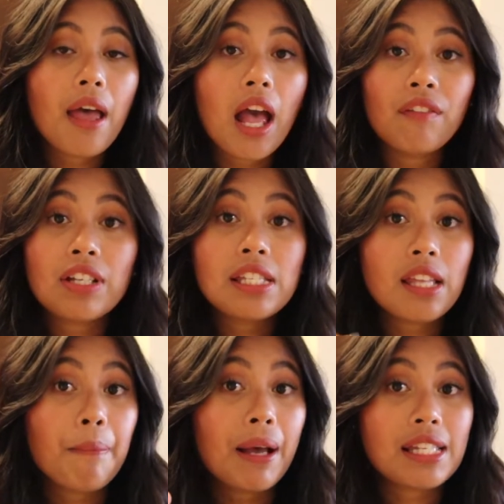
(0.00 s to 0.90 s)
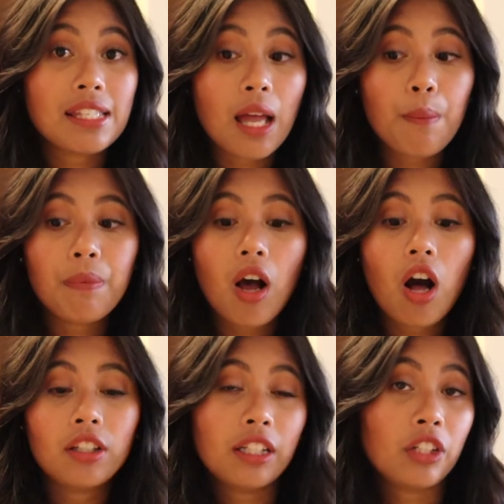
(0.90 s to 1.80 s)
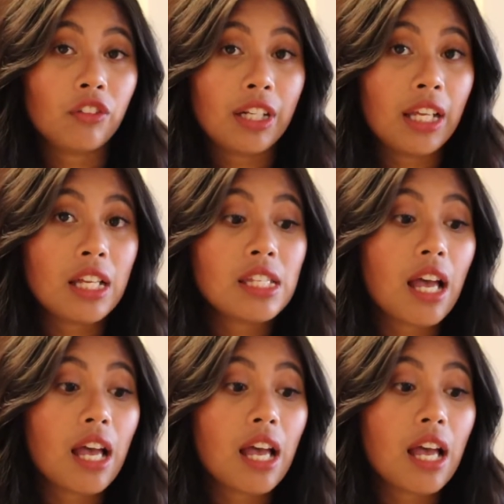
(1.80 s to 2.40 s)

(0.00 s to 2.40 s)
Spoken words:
every step by step, all the ingredients.